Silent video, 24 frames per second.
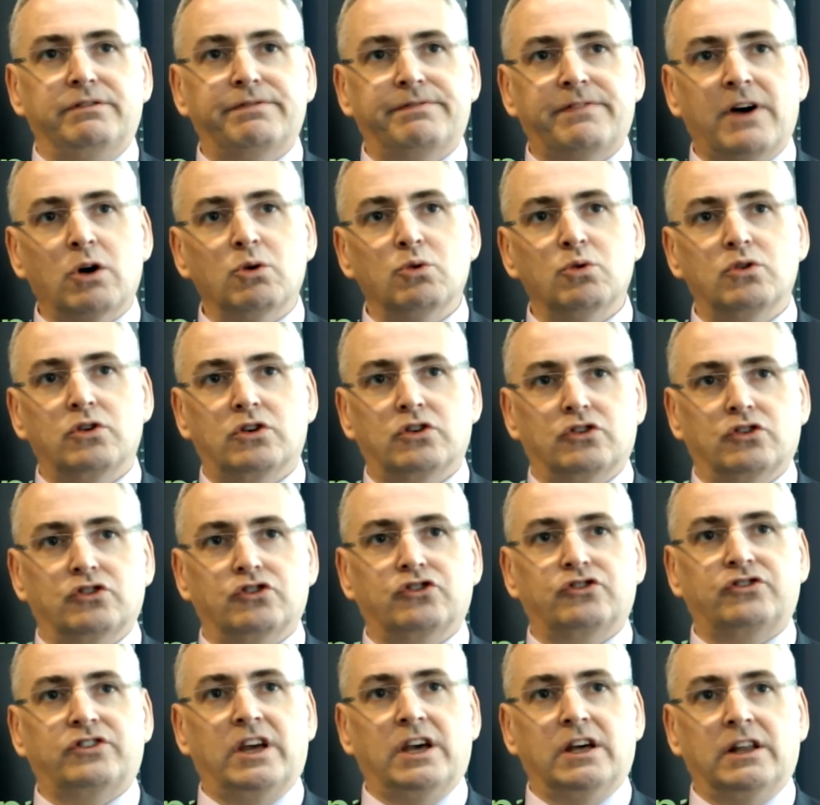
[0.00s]
focus
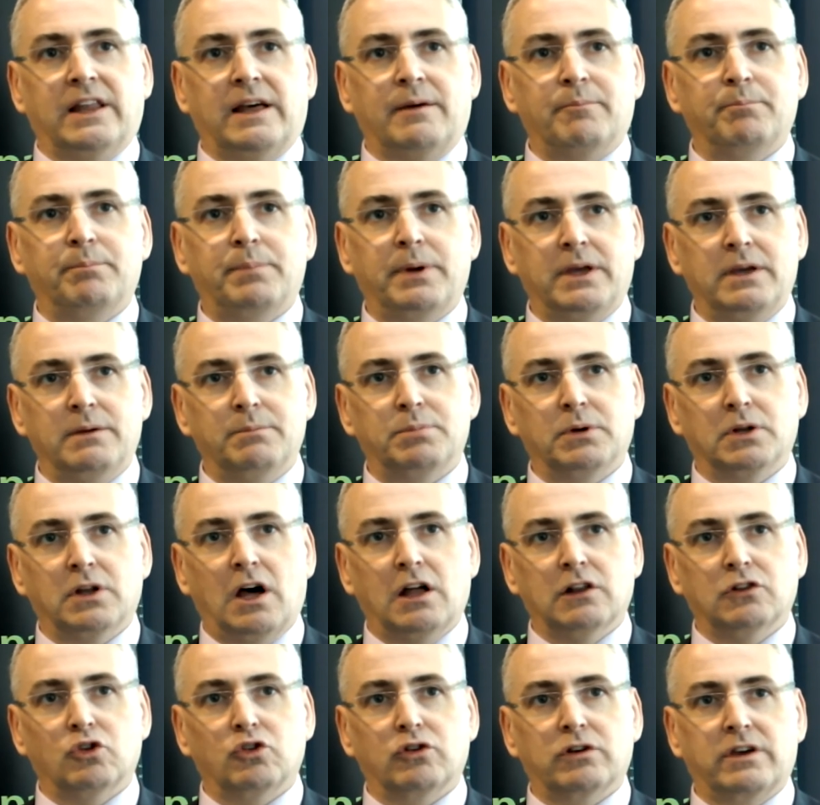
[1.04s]
still, and people
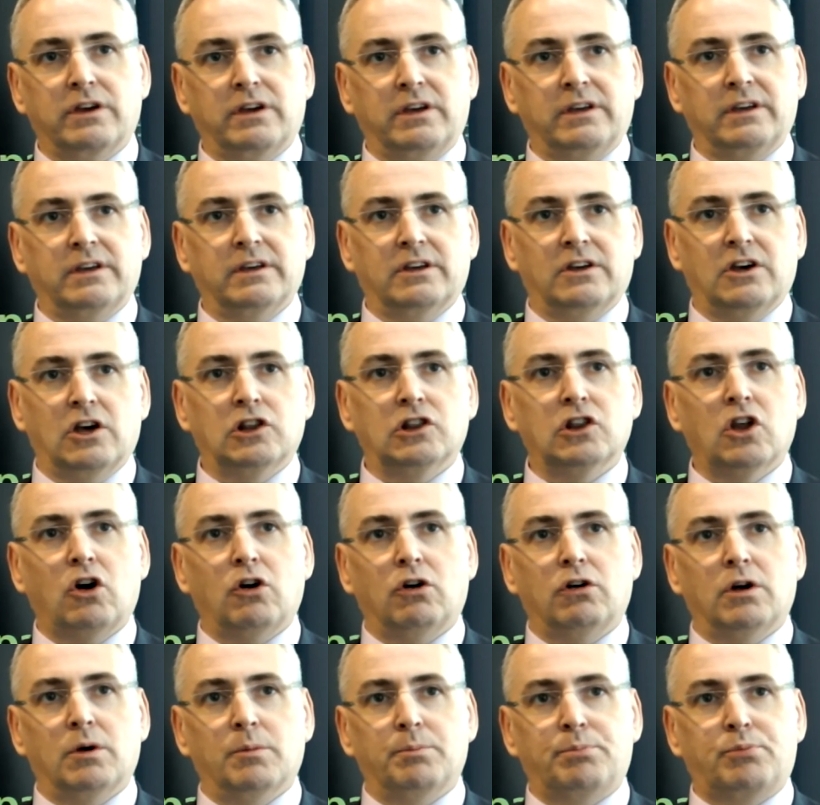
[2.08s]
are looking a
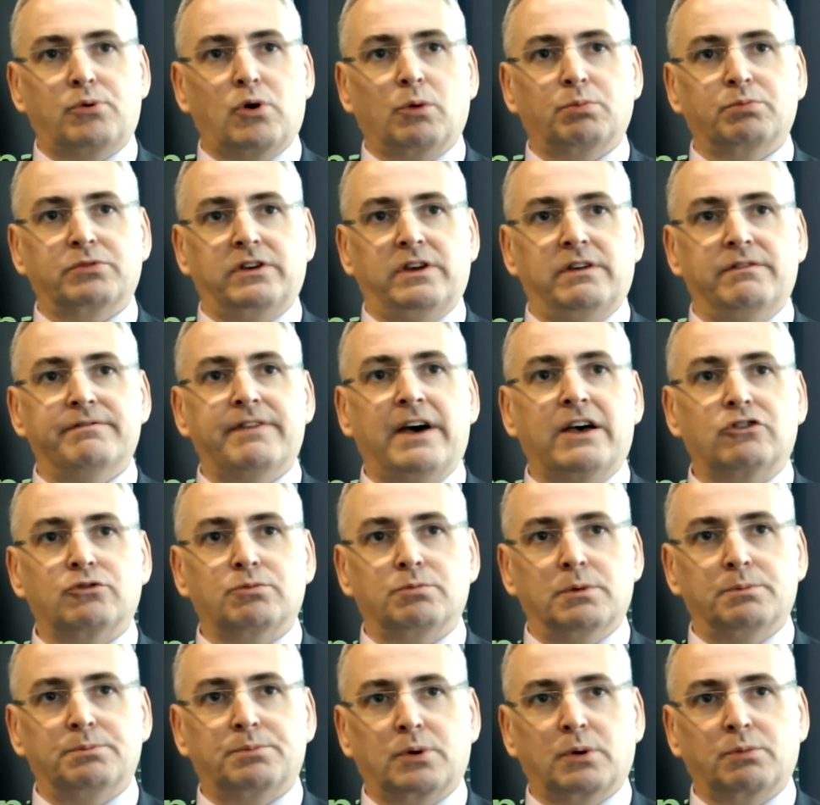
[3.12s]
lot at property
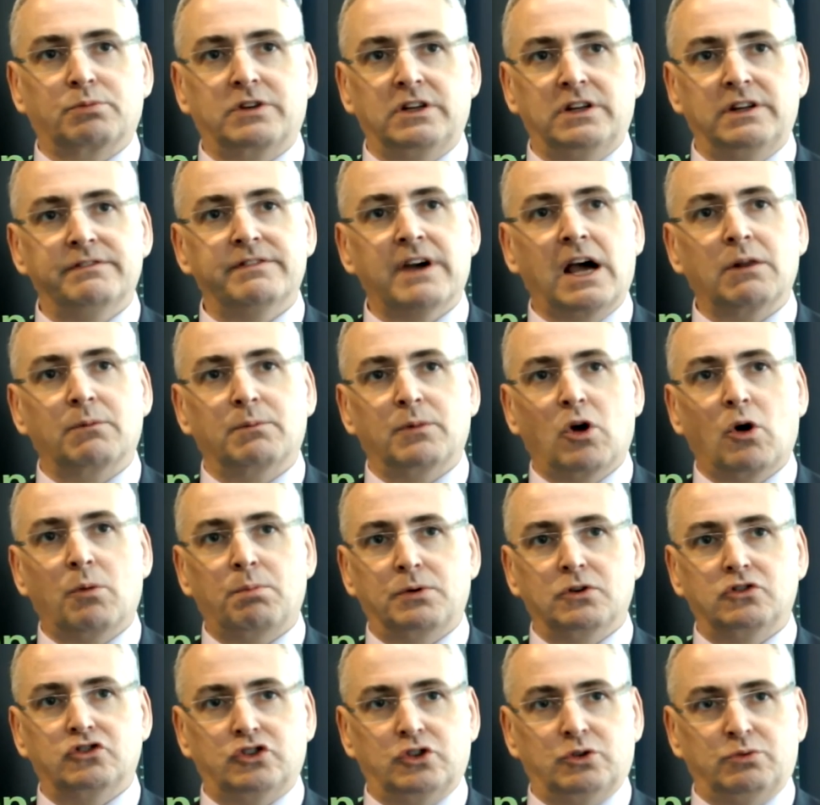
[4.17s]
investment, property development
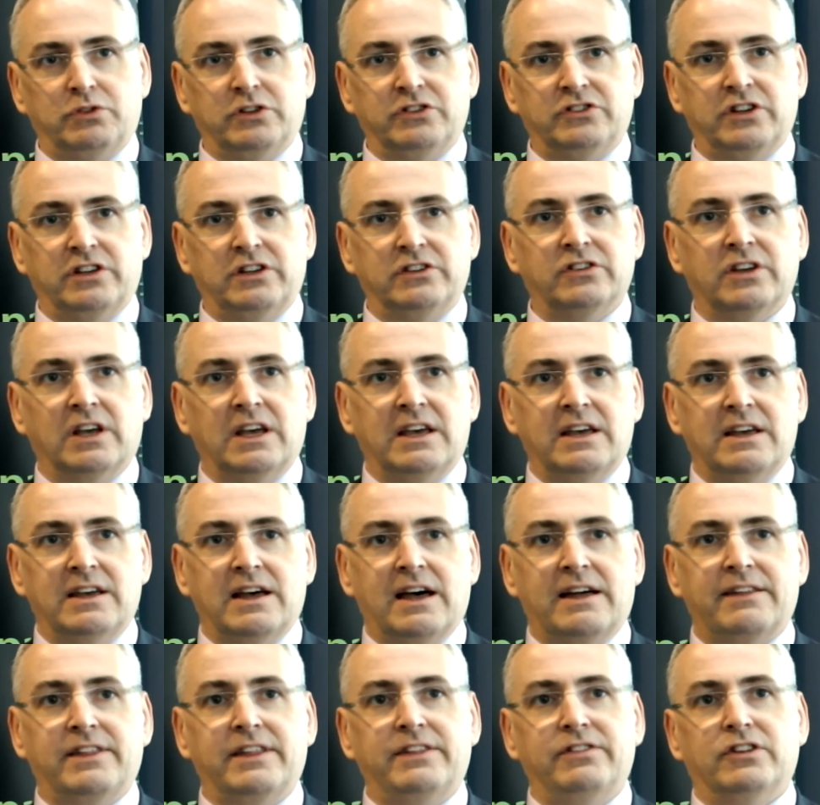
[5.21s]
opportunities.
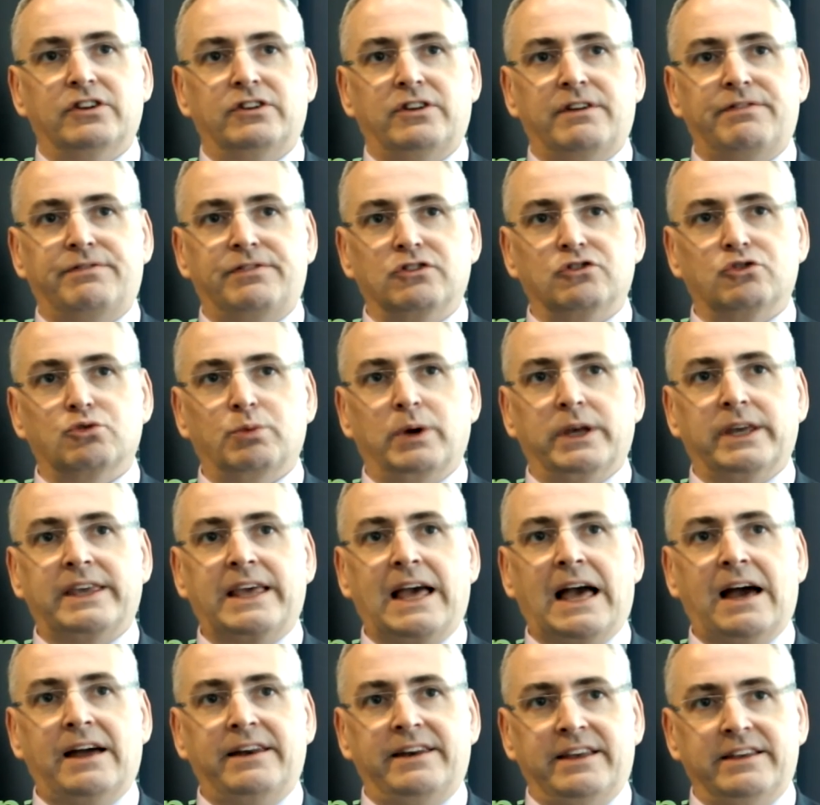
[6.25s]
I think the difference with
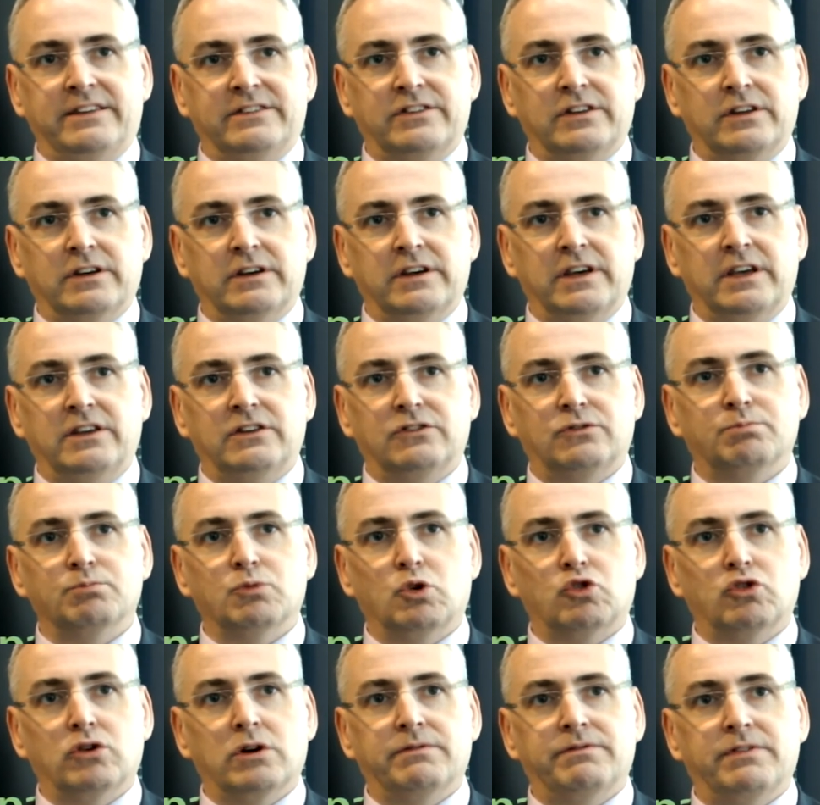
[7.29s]
Cannes is that it's
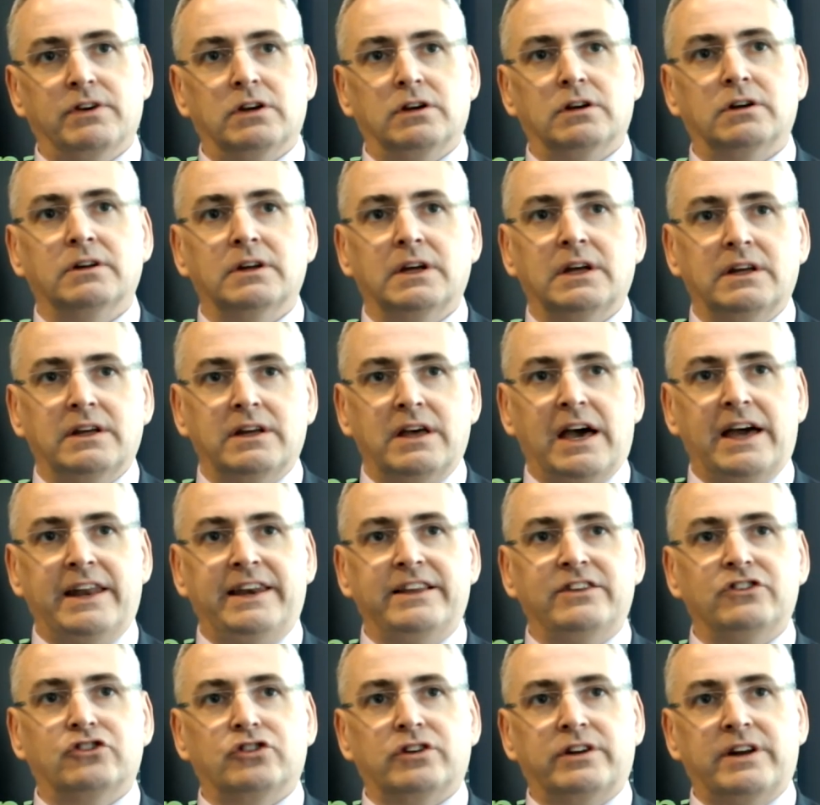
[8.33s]
more of an
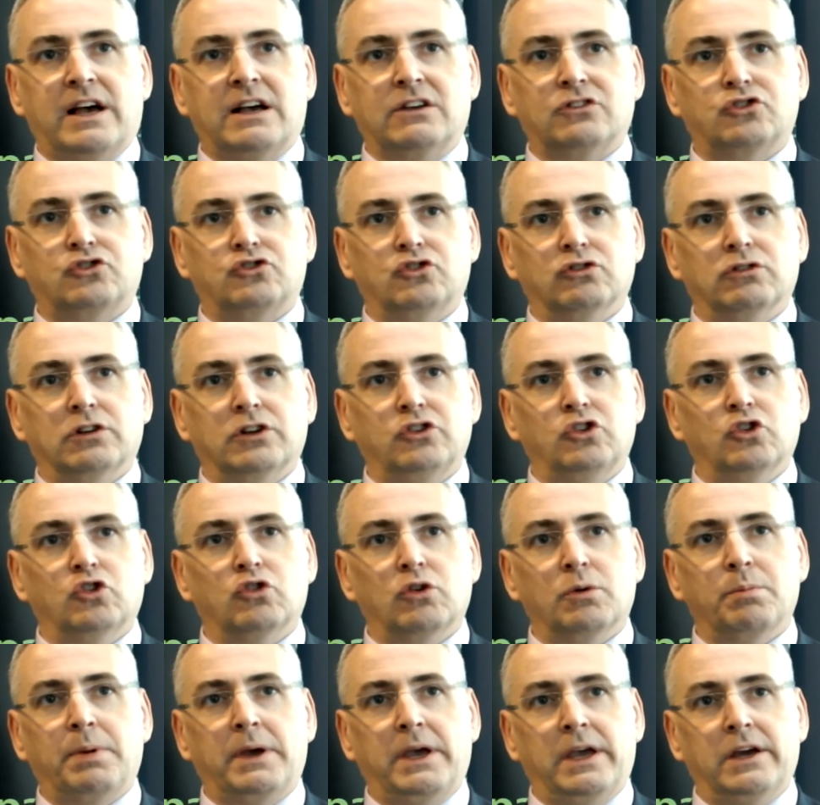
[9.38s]
international, a
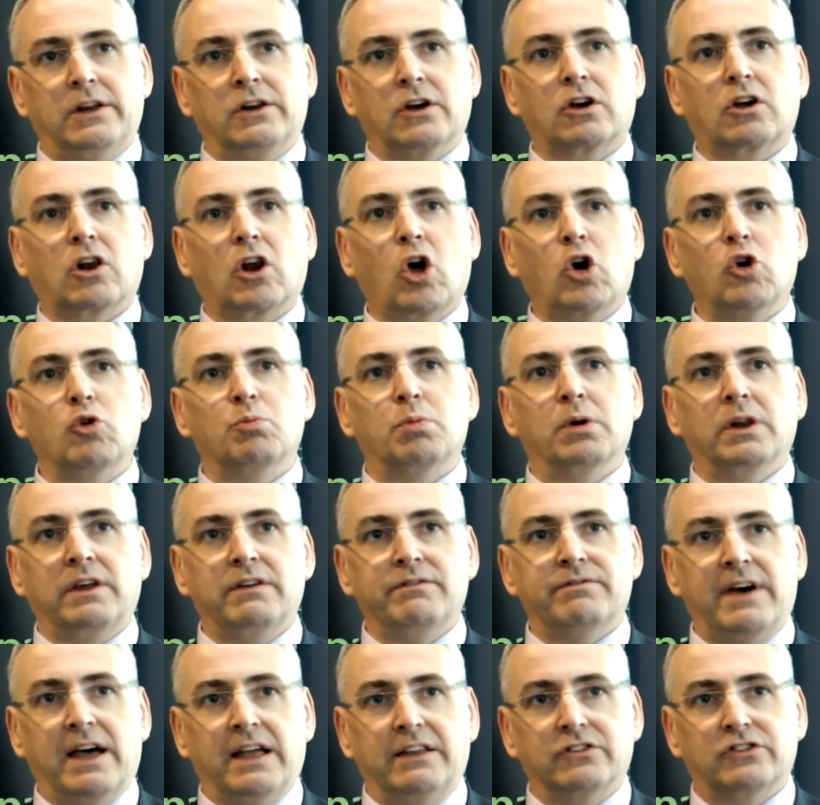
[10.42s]
European, a global
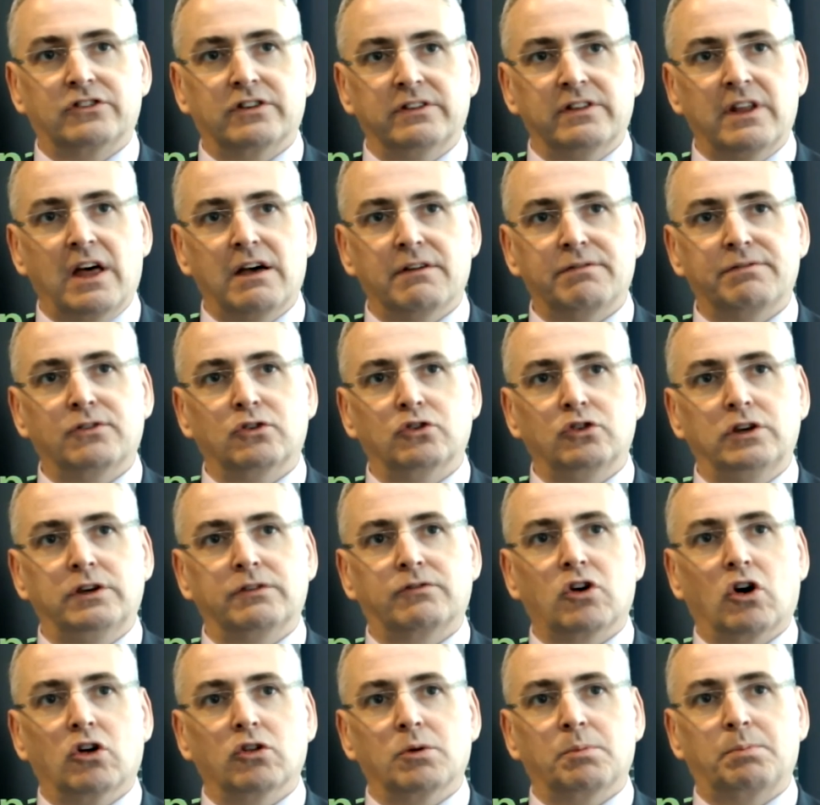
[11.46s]
event, and therefore
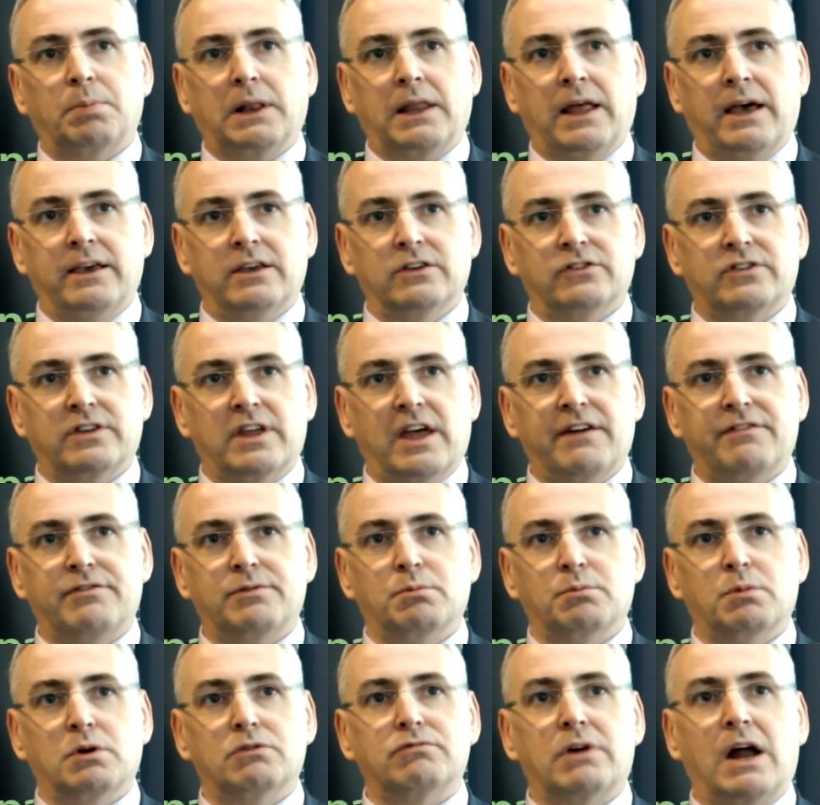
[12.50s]
you've got the players there
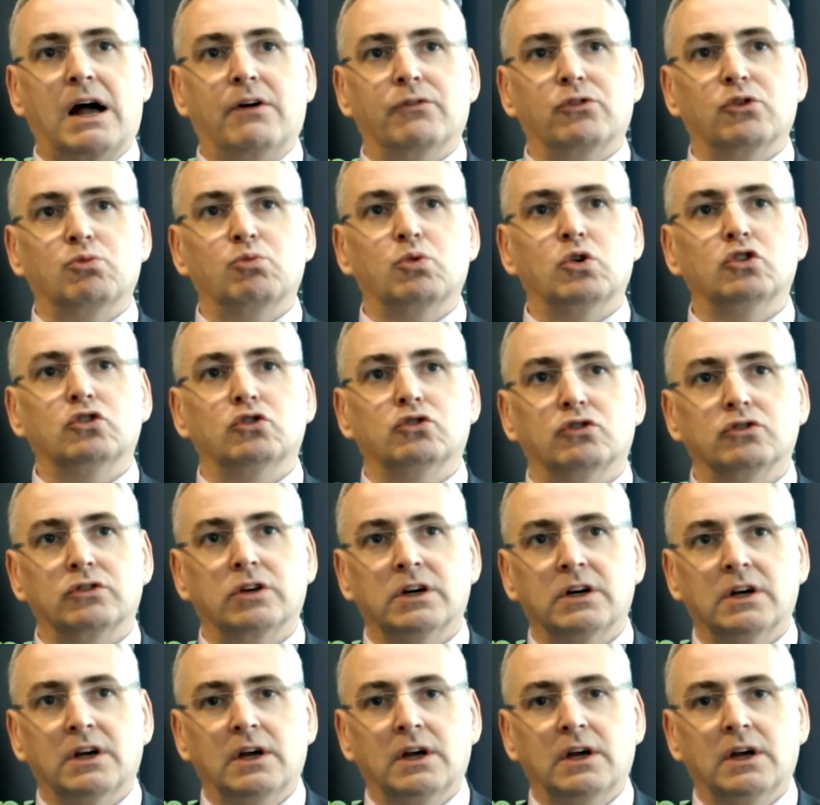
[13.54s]
from around the world.